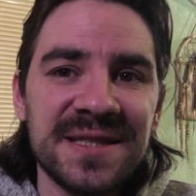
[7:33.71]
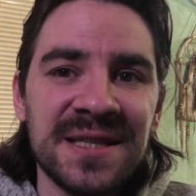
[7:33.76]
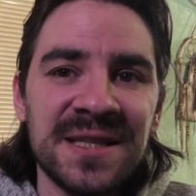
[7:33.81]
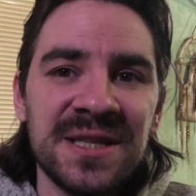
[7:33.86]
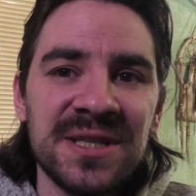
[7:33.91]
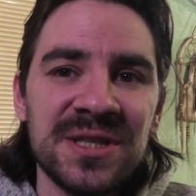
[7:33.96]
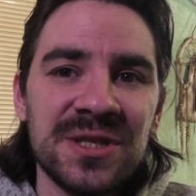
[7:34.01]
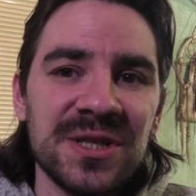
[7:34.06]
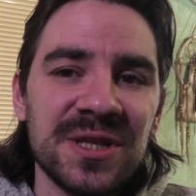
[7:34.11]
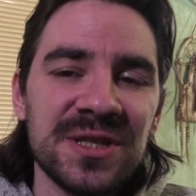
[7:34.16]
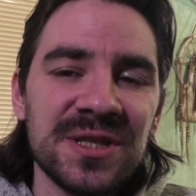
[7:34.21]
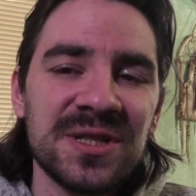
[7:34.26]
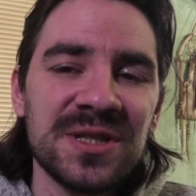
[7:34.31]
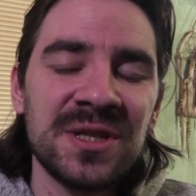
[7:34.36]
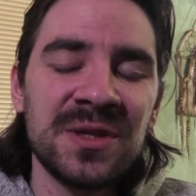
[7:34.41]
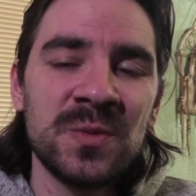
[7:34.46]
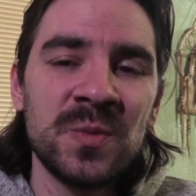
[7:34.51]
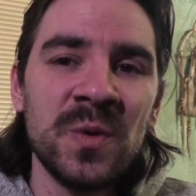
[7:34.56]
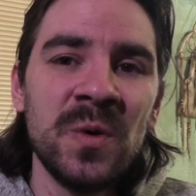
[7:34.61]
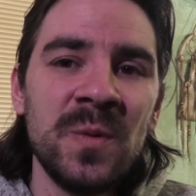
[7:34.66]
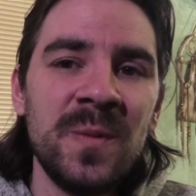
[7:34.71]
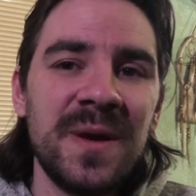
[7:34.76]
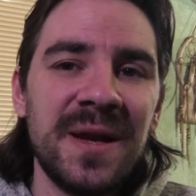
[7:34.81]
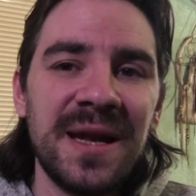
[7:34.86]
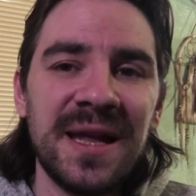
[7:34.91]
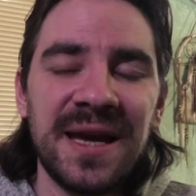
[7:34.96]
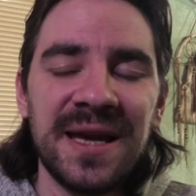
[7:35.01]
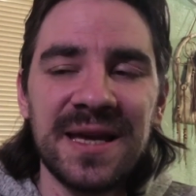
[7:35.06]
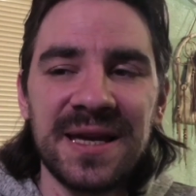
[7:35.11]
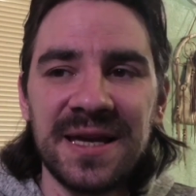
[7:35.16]
It is just, it will be
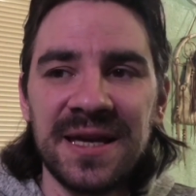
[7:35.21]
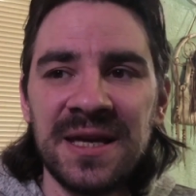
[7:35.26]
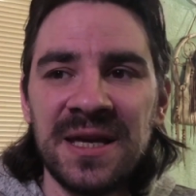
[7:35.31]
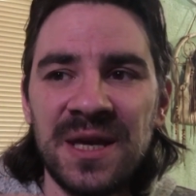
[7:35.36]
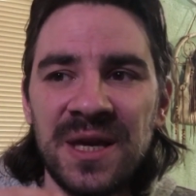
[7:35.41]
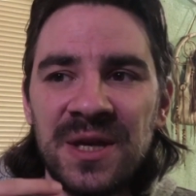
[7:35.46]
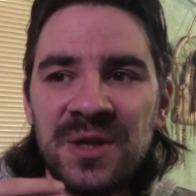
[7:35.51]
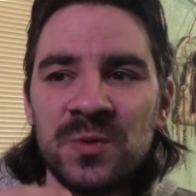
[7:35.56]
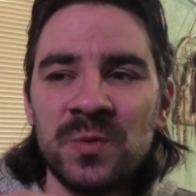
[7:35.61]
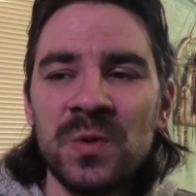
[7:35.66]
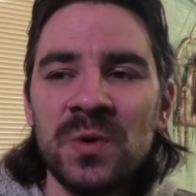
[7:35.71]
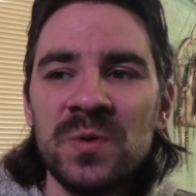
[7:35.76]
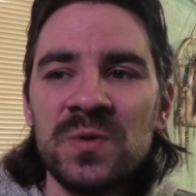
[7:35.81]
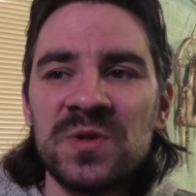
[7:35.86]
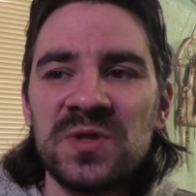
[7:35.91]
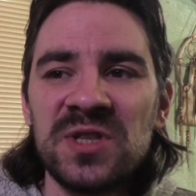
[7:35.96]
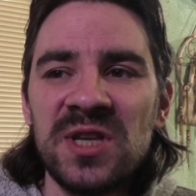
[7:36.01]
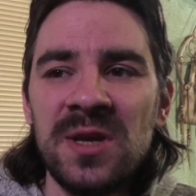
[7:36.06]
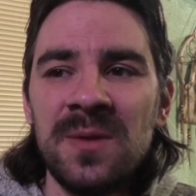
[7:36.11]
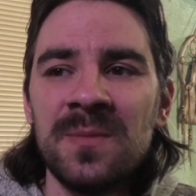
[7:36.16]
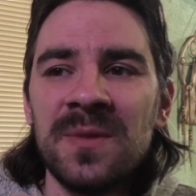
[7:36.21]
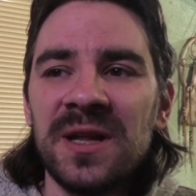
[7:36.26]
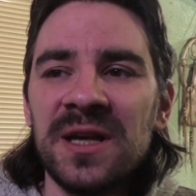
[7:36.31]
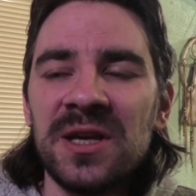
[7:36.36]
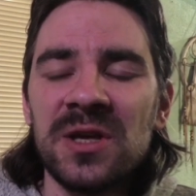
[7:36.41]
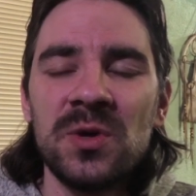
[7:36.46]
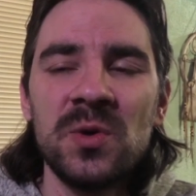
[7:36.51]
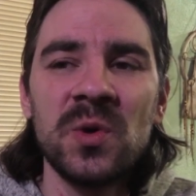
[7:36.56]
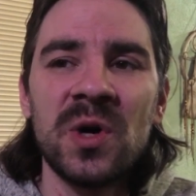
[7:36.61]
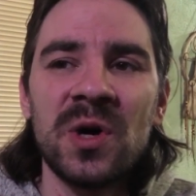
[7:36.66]
like, it will seem
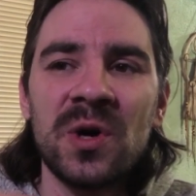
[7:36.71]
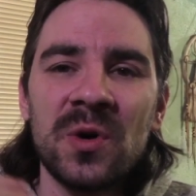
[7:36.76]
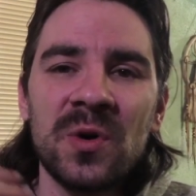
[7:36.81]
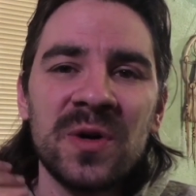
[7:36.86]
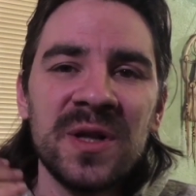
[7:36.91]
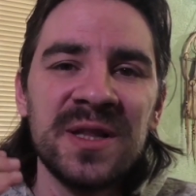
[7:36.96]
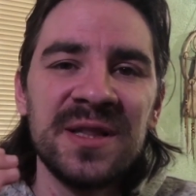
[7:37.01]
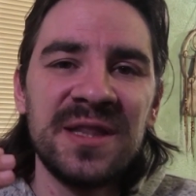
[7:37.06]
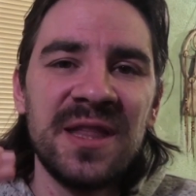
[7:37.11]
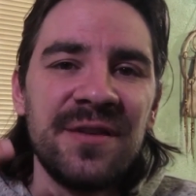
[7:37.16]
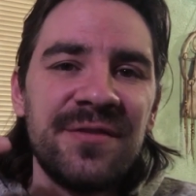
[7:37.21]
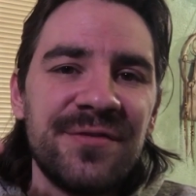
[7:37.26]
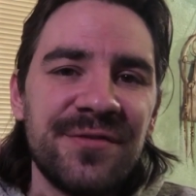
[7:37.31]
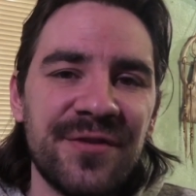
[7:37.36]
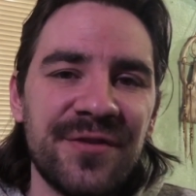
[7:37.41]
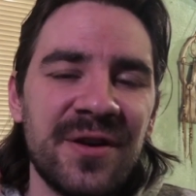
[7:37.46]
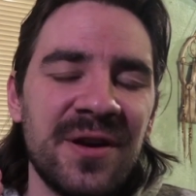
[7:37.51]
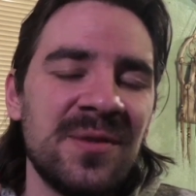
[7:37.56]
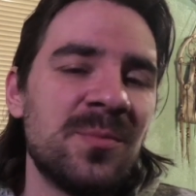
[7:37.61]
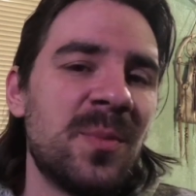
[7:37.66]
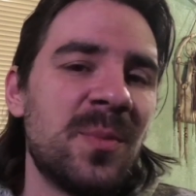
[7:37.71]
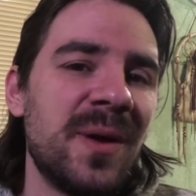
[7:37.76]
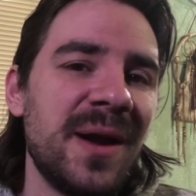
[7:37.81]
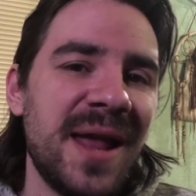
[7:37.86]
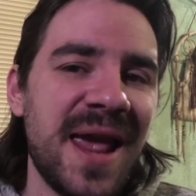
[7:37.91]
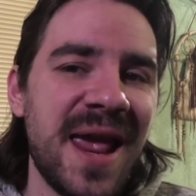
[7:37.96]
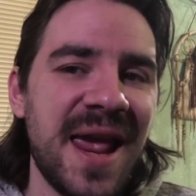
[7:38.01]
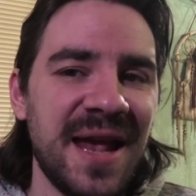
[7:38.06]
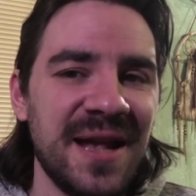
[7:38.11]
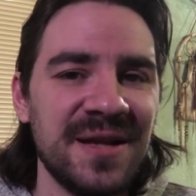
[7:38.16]
like you are on a different
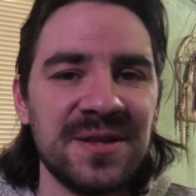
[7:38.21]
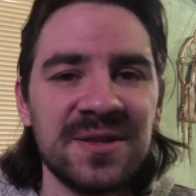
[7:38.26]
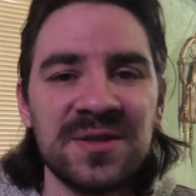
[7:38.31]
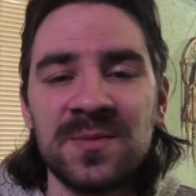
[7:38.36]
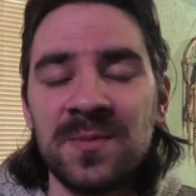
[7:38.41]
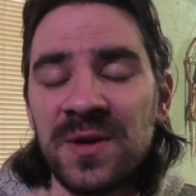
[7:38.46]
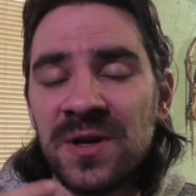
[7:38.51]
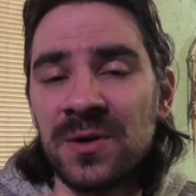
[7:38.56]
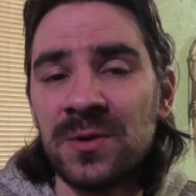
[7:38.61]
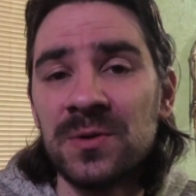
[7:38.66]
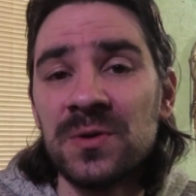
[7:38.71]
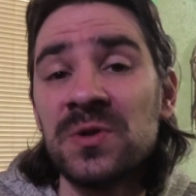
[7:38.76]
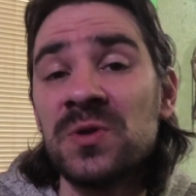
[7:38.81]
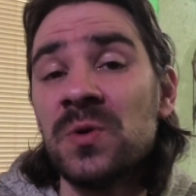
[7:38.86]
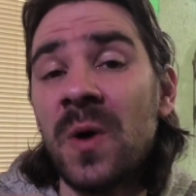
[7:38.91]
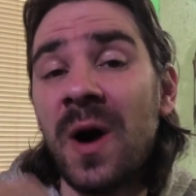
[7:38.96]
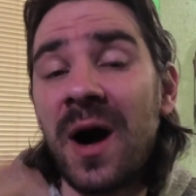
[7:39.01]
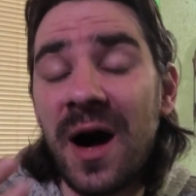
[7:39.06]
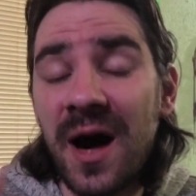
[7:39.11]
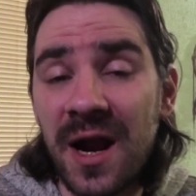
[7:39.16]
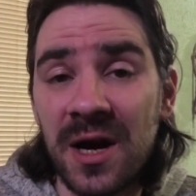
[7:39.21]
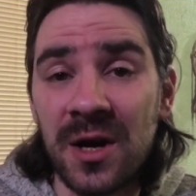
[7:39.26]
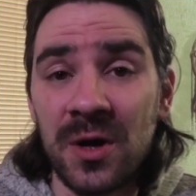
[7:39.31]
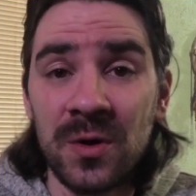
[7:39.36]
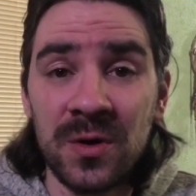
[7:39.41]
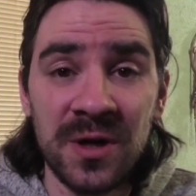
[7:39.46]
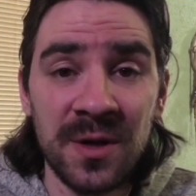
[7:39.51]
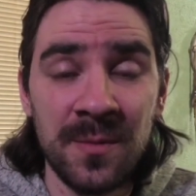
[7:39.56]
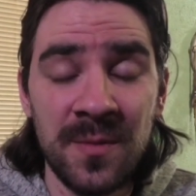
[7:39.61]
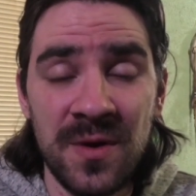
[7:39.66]
planes, because you are
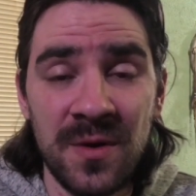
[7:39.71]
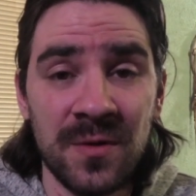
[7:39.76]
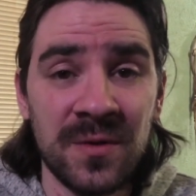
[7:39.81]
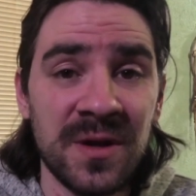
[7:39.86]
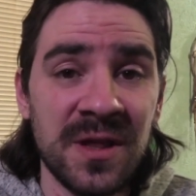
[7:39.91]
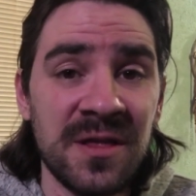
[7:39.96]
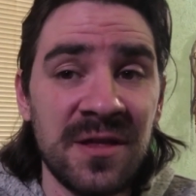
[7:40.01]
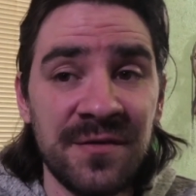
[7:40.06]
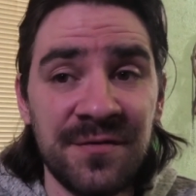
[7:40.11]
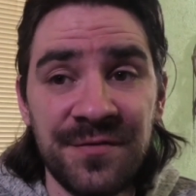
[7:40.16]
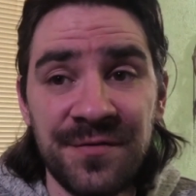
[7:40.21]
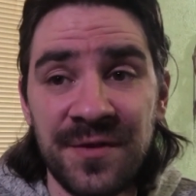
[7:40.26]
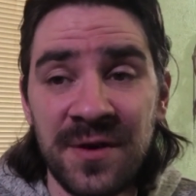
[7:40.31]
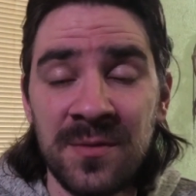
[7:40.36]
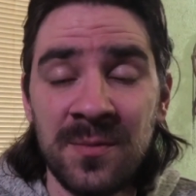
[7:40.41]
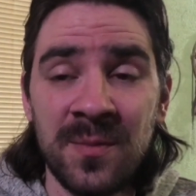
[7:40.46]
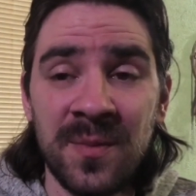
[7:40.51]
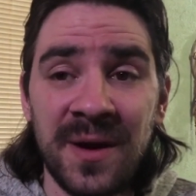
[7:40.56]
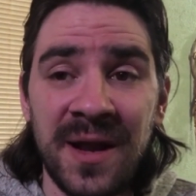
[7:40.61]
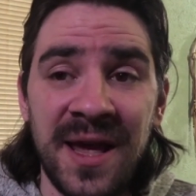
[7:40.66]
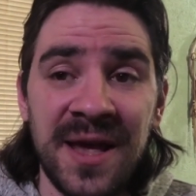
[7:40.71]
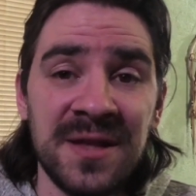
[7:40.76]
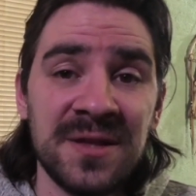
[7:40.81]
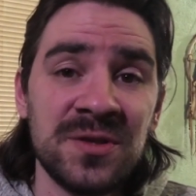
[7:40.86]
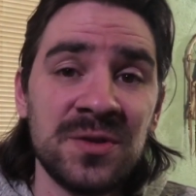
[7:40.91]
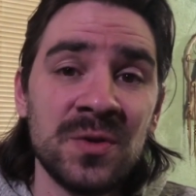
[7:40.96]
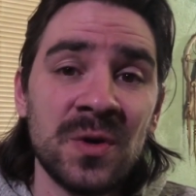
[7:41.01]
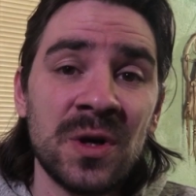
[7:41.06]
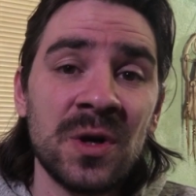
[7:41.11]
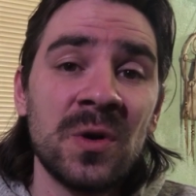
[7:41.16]
going to be on a different
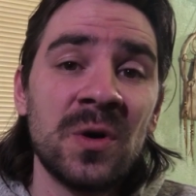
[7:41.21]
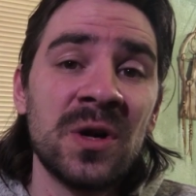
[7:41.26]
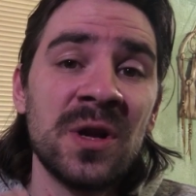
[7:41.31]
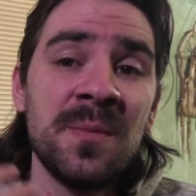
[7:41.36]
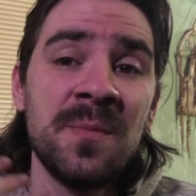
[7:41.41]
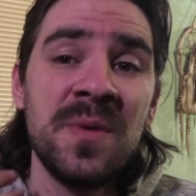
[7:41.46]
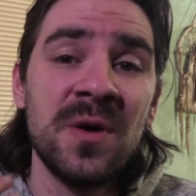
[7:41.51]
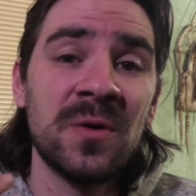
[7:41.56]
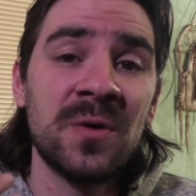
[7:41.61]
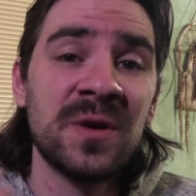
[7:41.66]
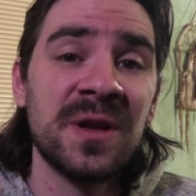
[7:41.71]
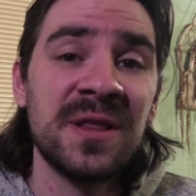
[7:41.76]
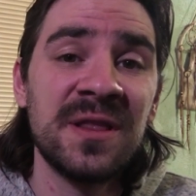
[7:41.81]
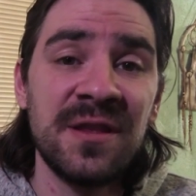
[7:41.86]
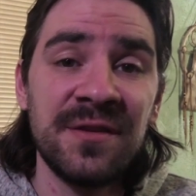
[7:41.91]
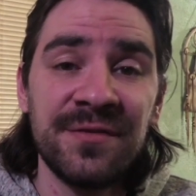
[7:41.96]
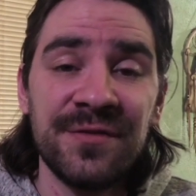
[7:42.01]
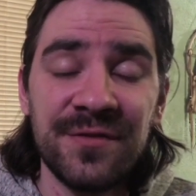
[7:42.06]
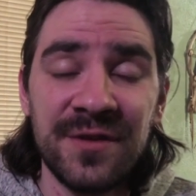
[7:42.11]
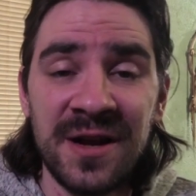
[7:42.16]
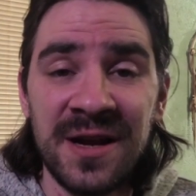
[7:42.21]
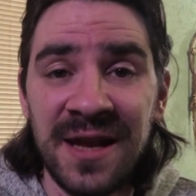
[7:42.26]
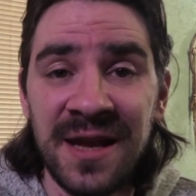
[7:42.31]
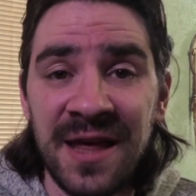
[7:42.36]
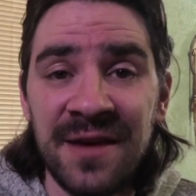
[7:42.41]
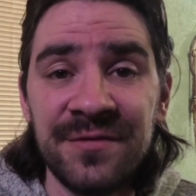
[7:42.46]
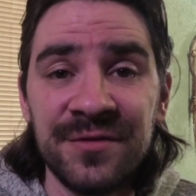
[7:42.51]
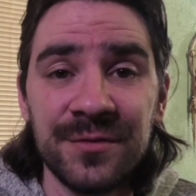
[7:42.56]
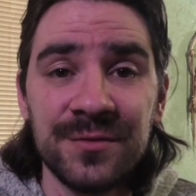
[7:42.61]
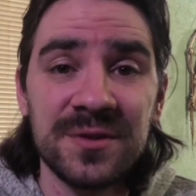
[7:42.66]
planes, you are going to be on a different
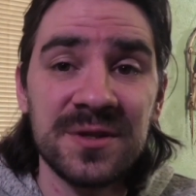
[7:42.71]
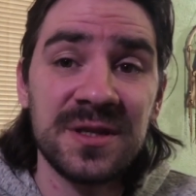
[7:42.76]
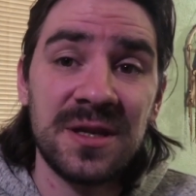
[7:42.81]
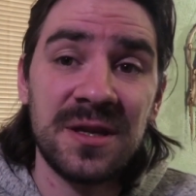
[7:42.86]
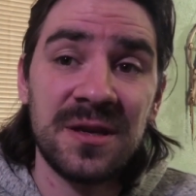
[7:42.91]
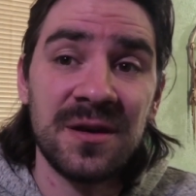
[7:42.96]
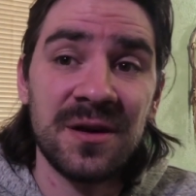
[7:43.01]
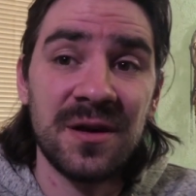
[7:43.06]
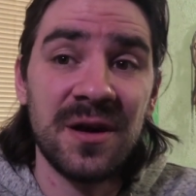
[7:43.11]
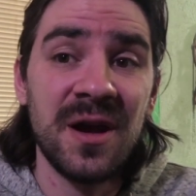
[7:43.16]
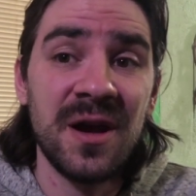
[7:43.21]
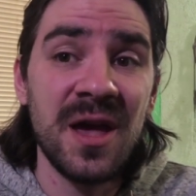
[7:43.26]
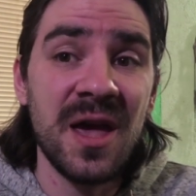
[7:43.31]
levels here,